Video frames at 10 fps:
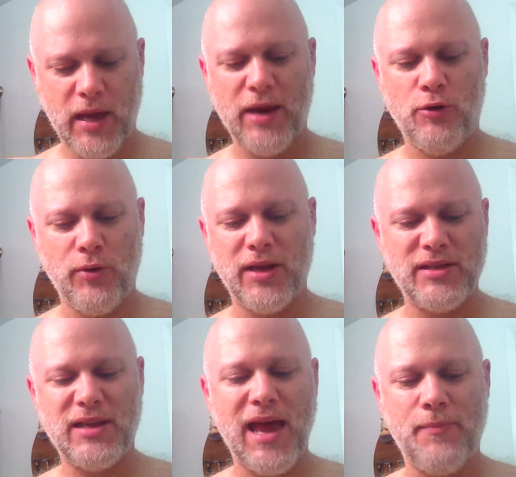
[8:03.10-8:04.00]
I don't want it
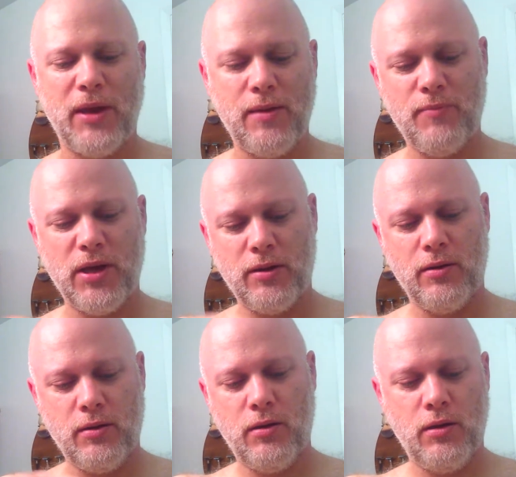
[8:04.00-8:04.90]
sloppy, but
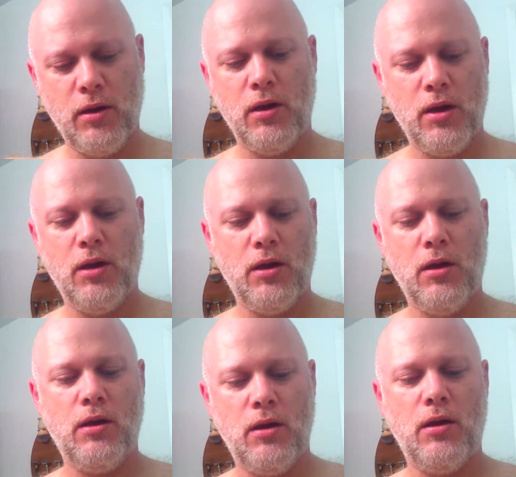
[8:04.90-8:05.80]

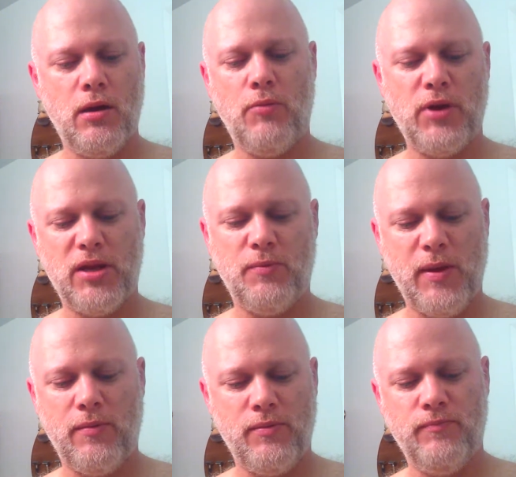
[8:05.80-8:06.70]
I want it to
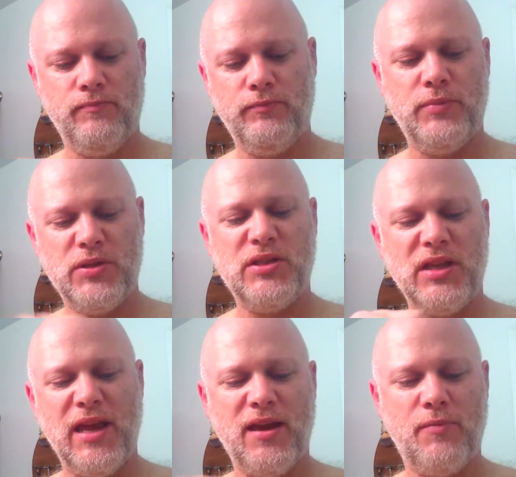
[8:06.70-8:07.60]
be
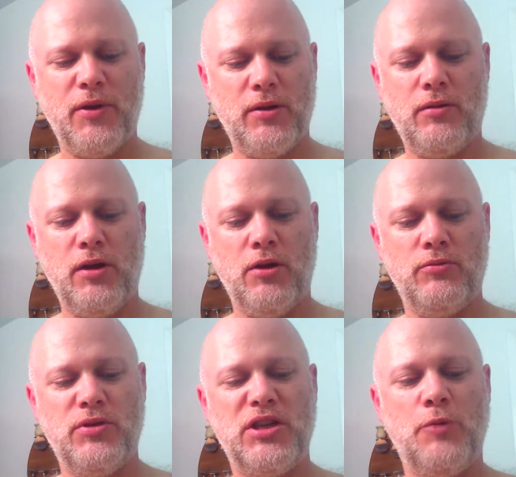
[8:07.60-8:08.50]
slick, but
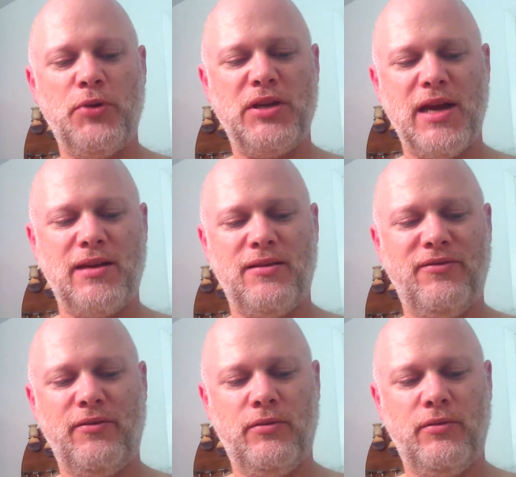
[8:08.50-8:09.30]
still protective.